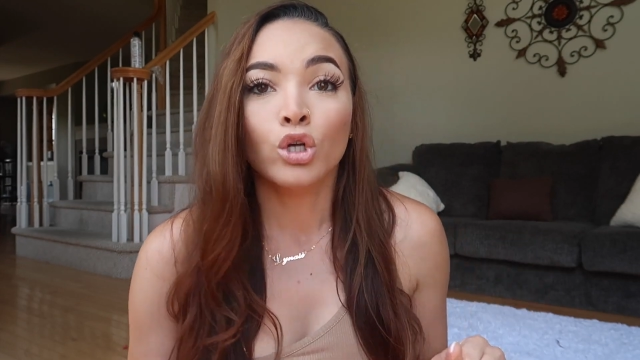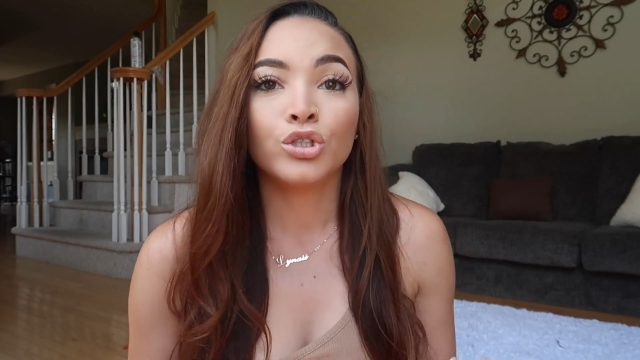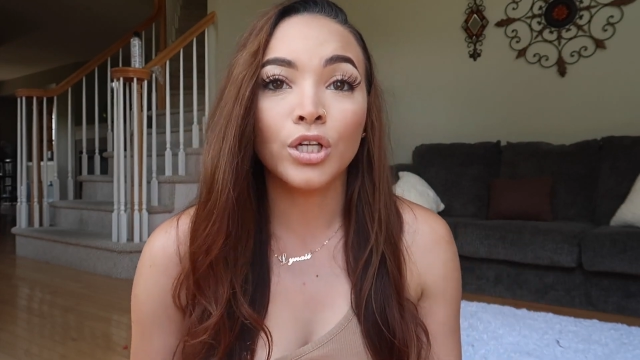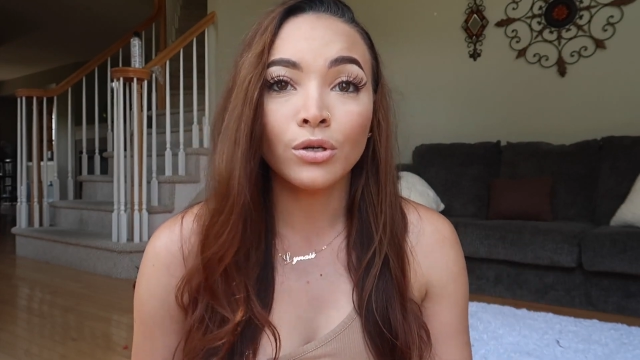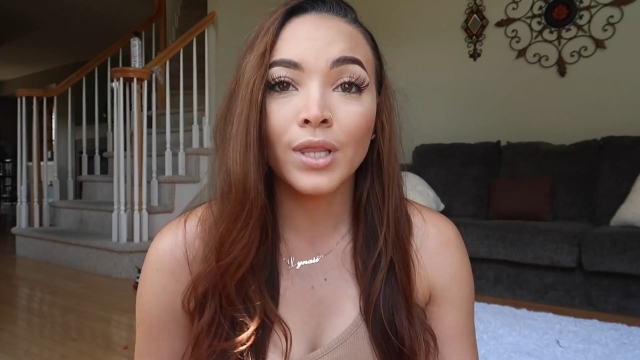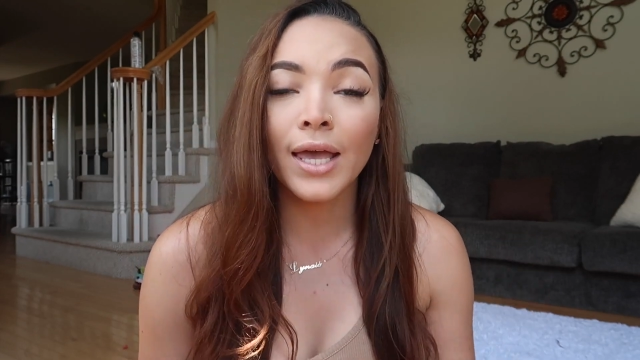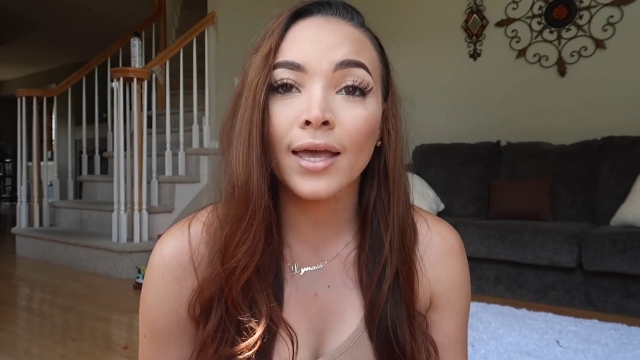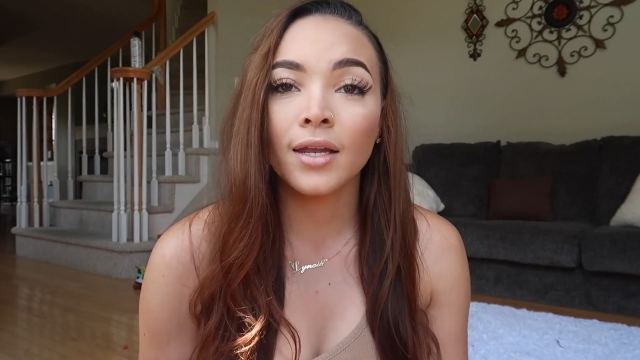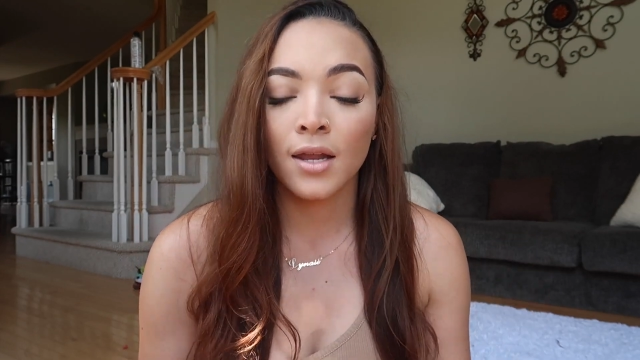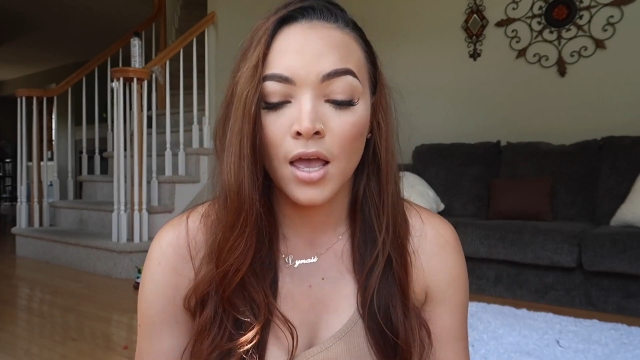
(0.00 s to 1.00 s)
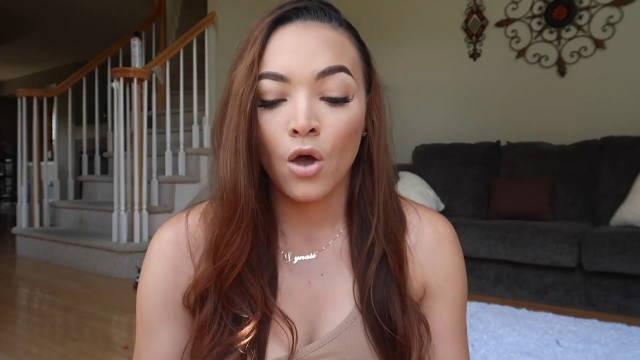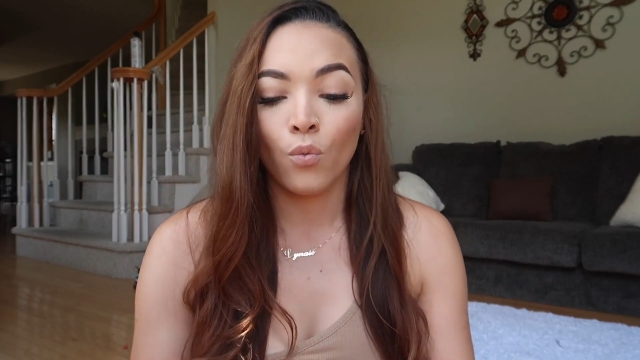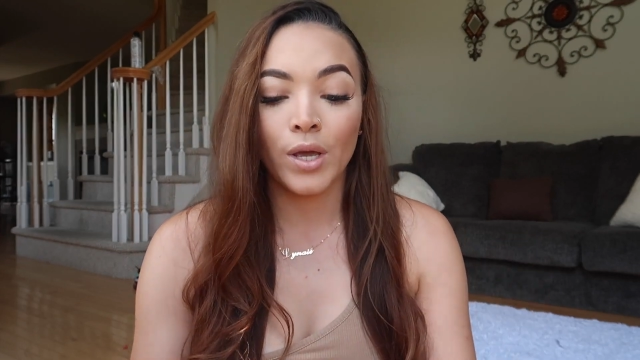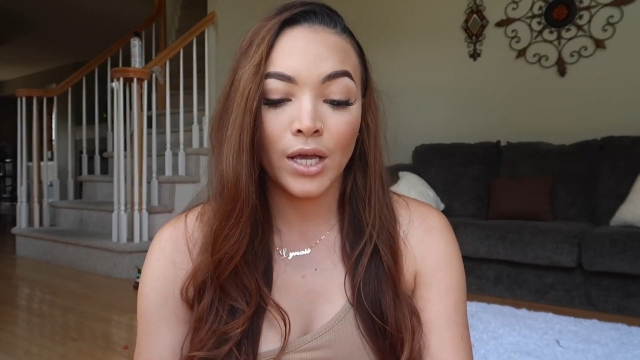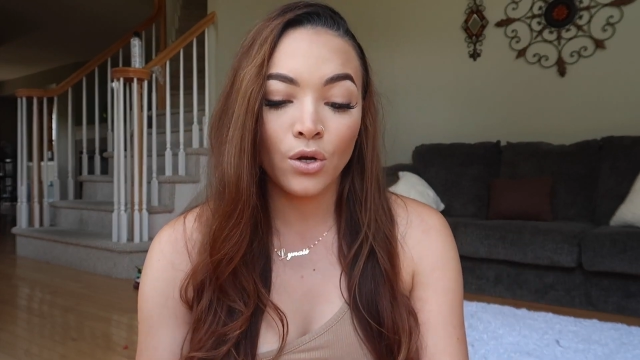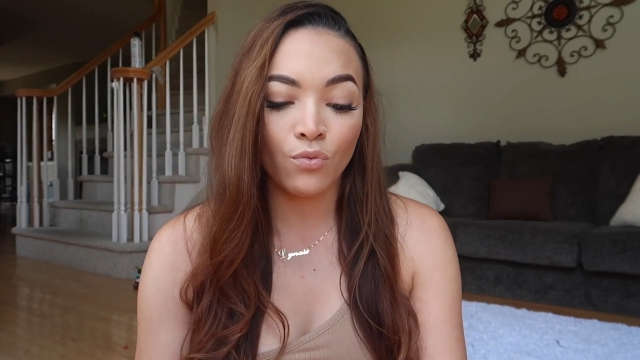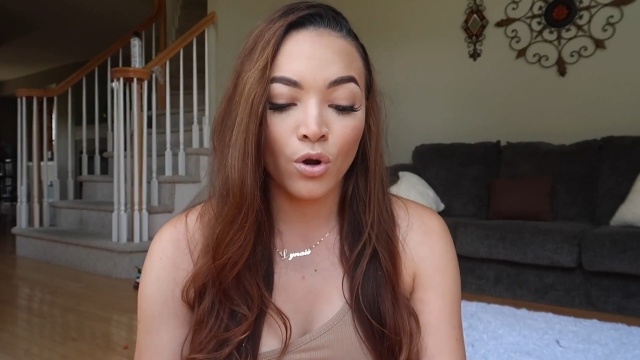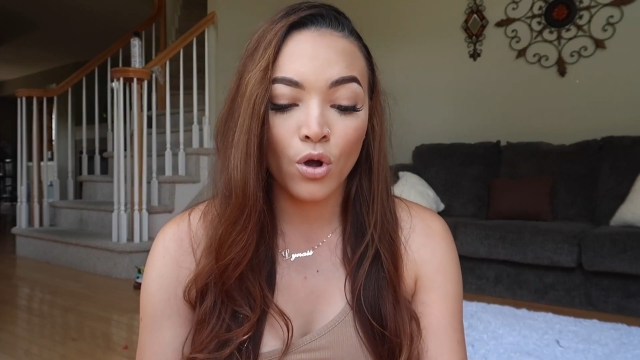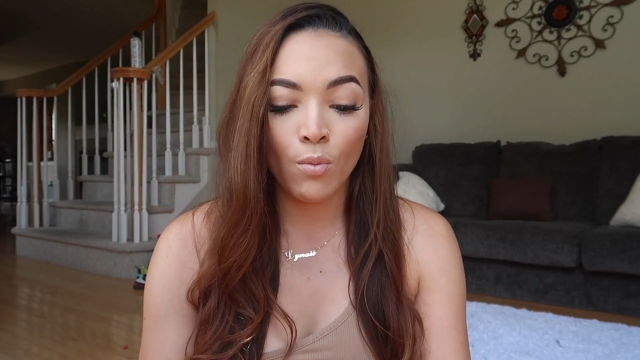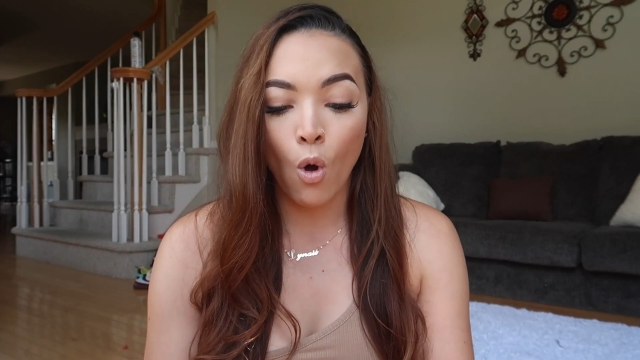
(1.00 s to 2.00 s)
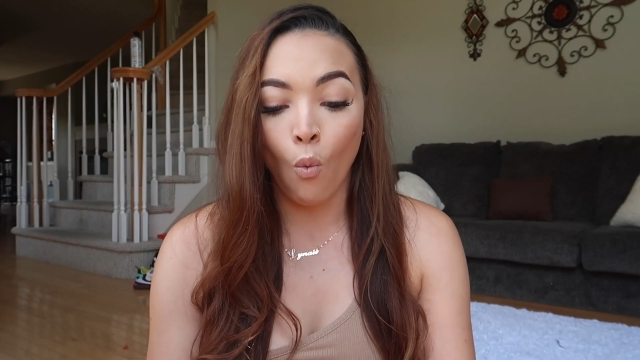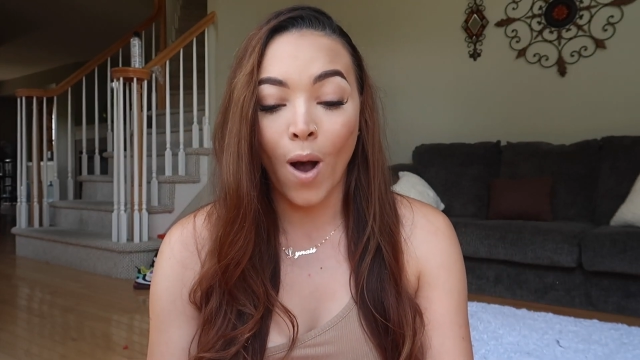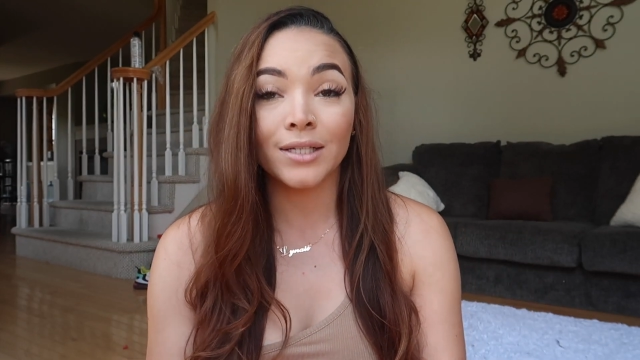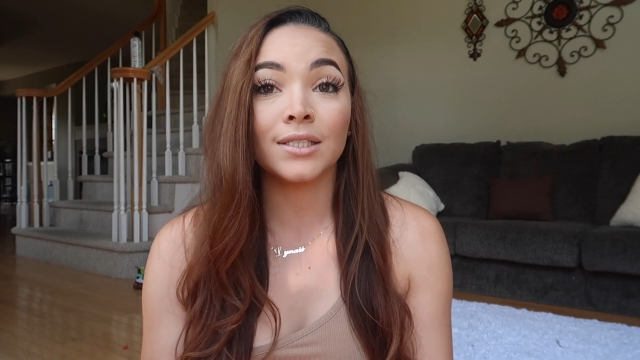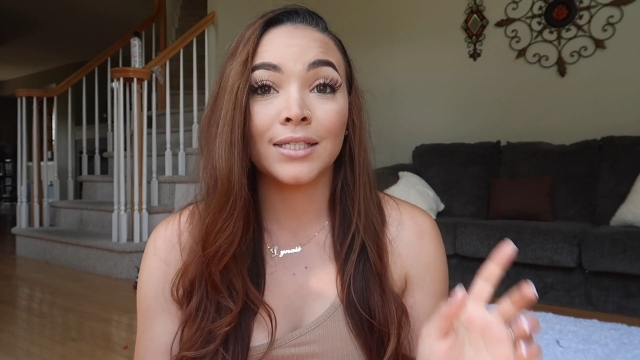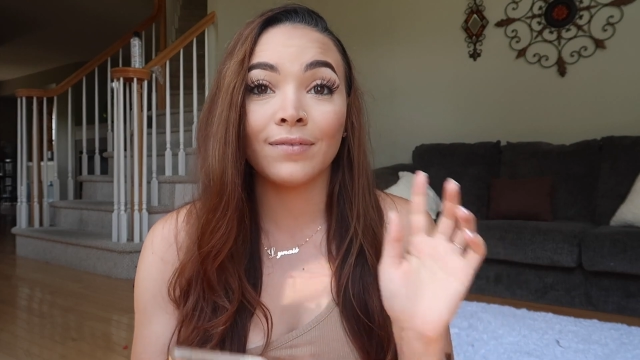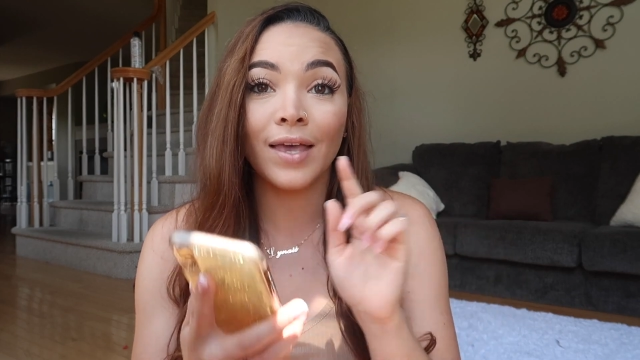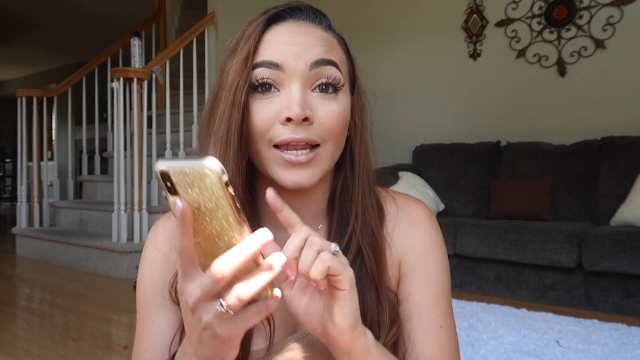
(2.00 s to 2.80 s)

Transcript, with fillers: So then we in the room watching T V,